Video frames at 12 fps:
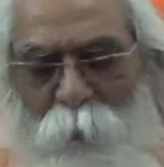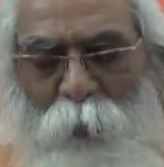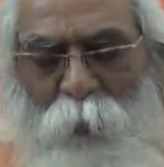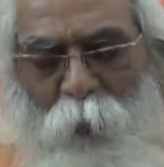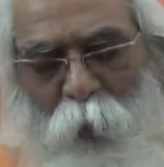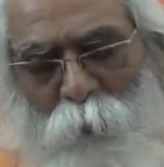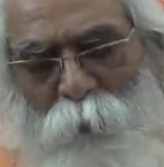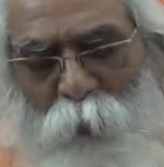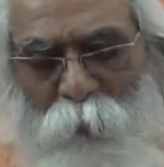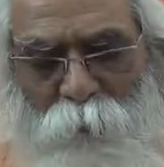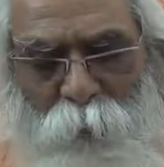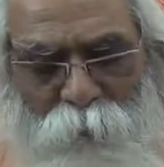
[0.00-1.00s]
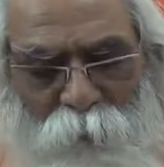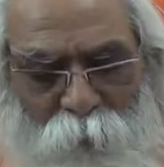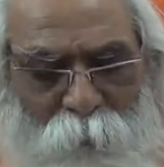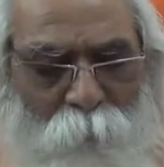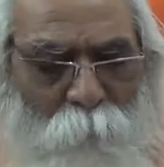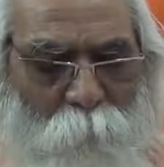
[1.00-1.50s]
body of that
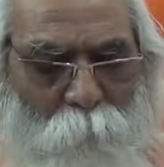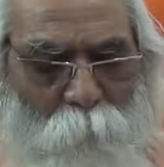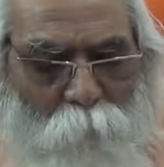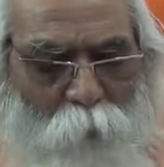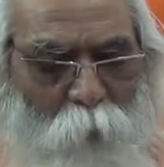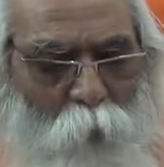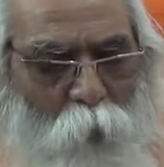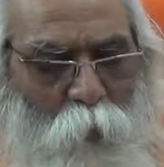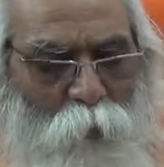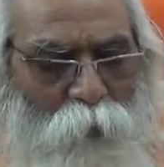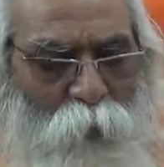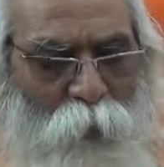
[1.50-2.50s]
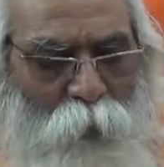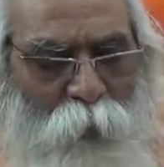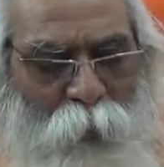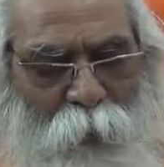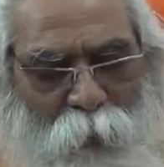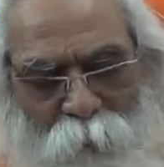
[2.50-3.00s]
person goes in
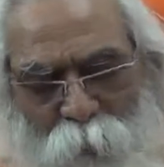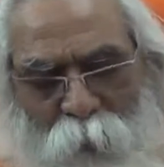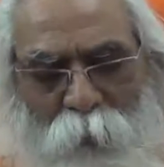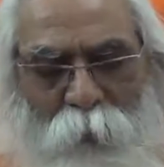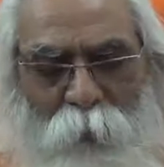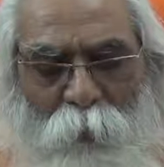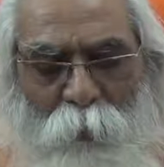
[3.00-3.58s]
another